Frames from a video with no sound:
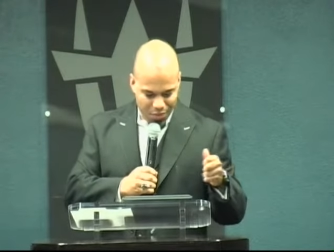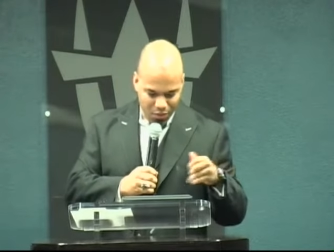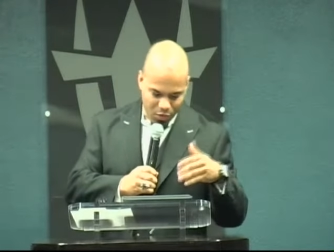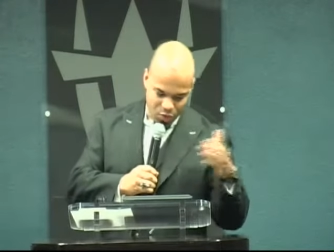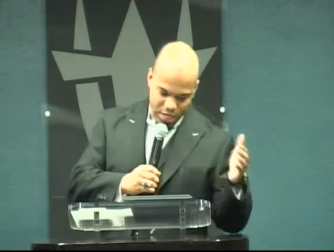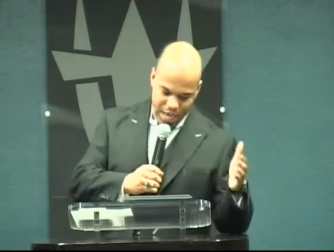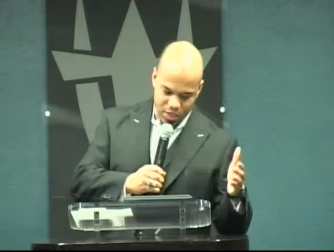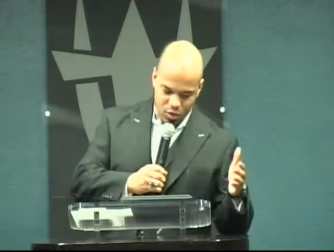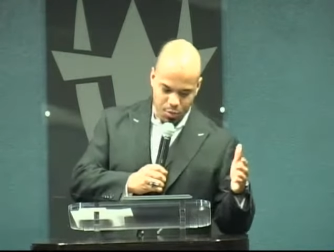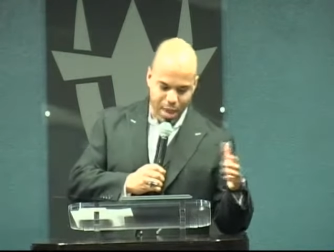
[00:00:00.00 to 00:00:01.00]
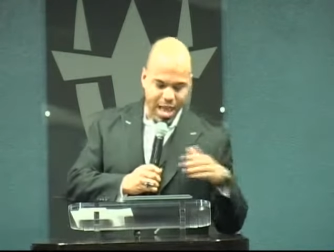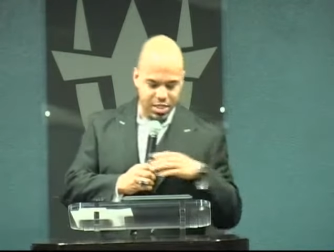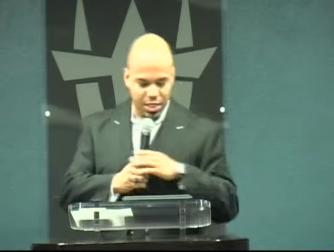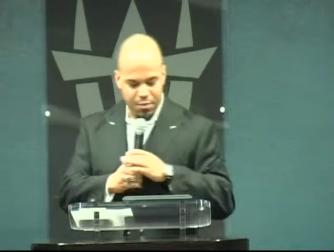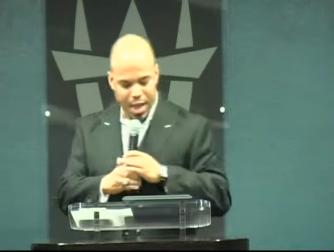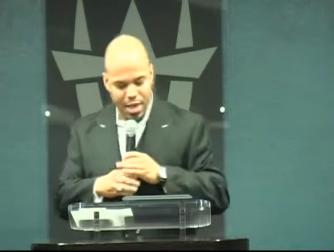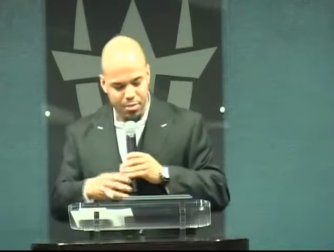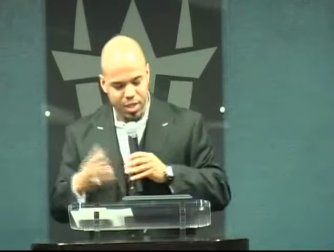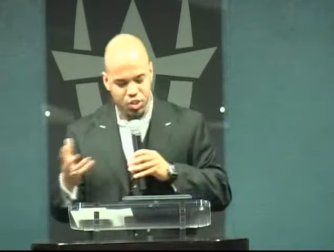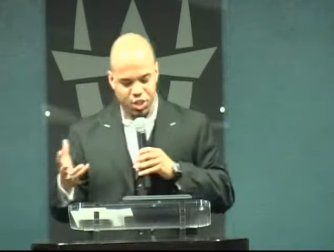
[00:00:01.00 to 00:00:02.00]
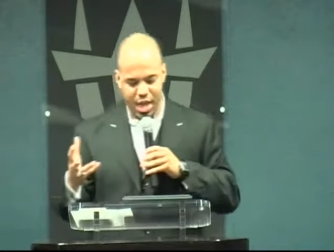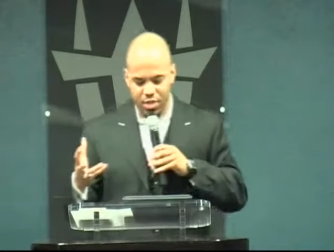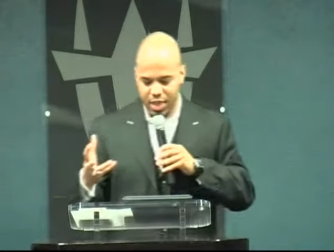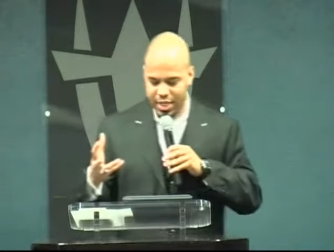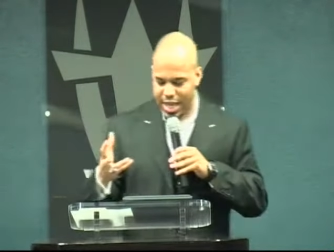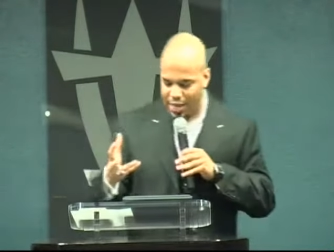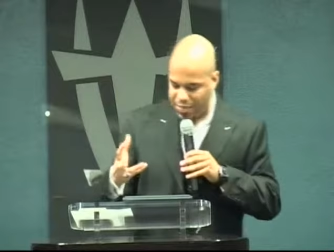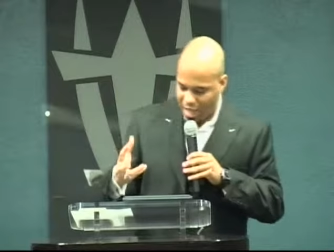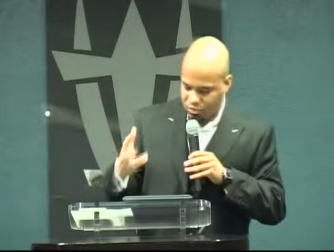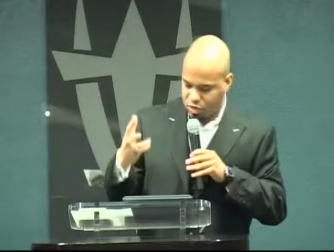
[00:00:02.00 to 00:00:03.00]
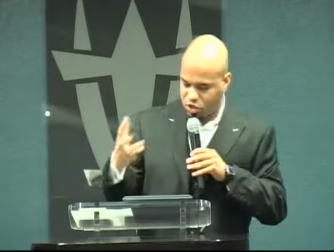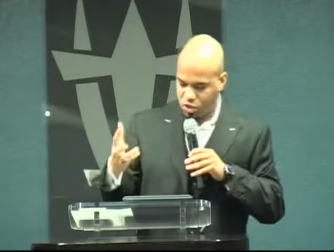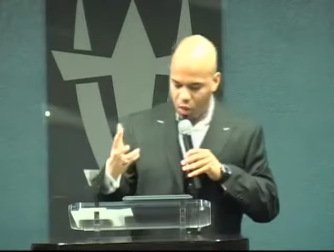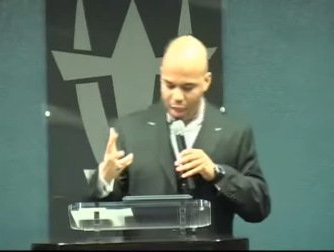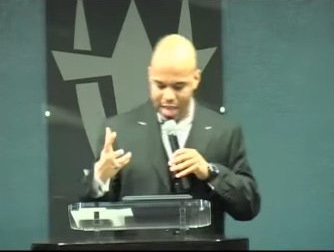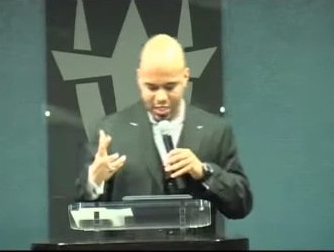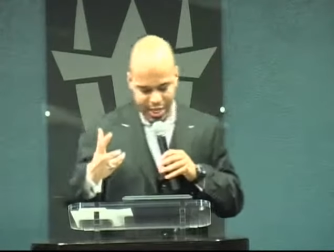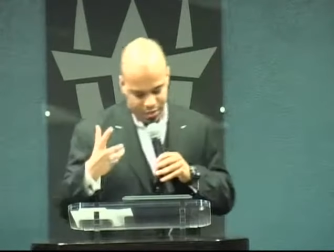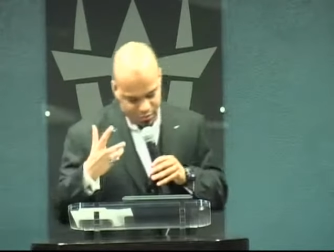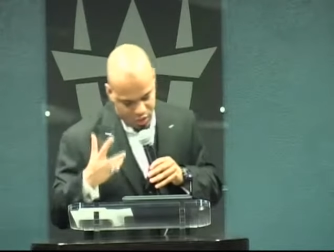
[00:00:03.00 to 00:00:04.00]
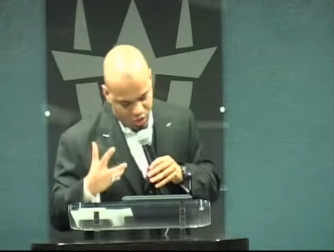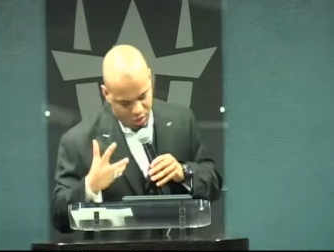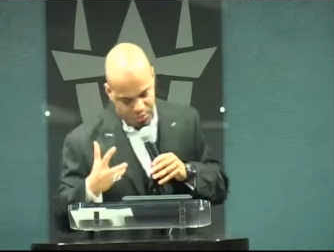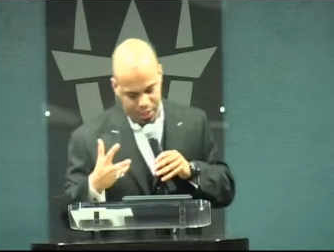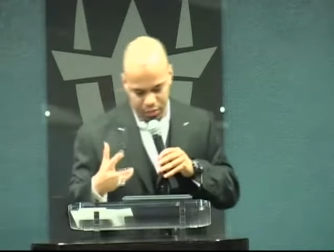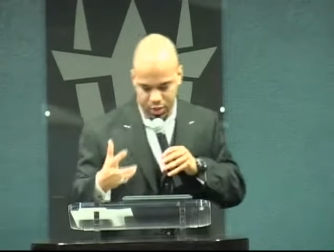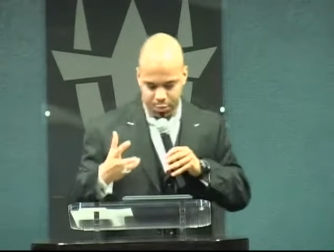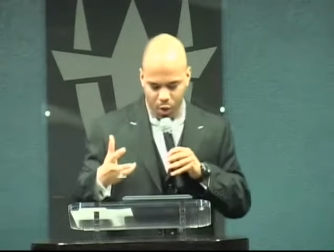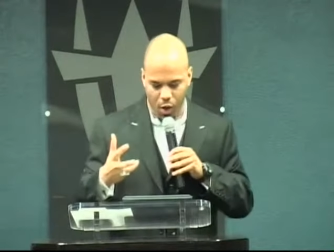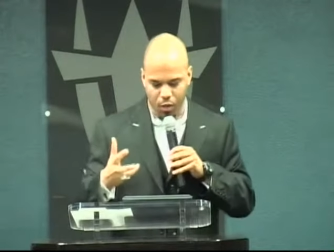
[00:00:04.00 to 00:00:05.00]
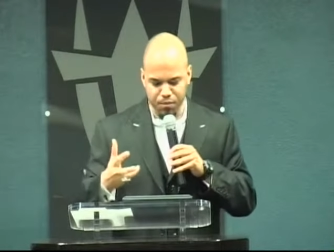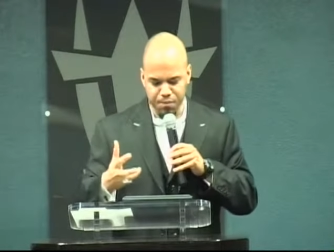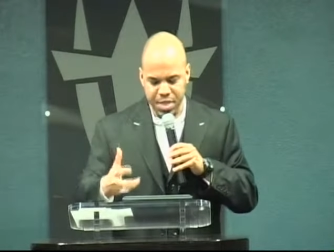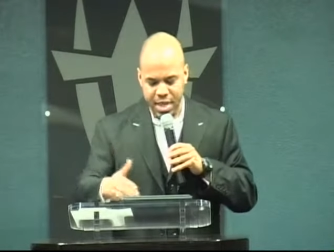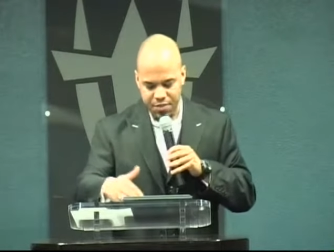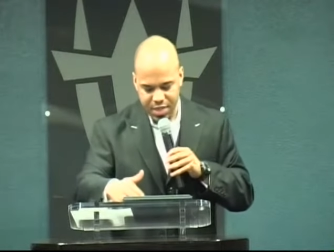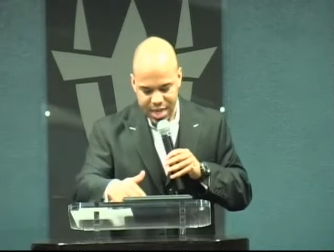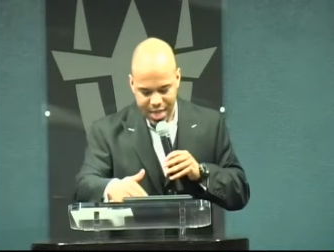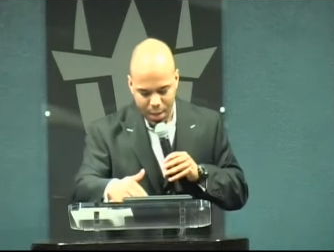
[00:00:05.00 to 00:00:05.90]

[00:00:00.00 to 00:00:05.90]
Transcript: Verse 8 So passing by Mysia, they came down to Troas, and a vision appeared to Paul in the night.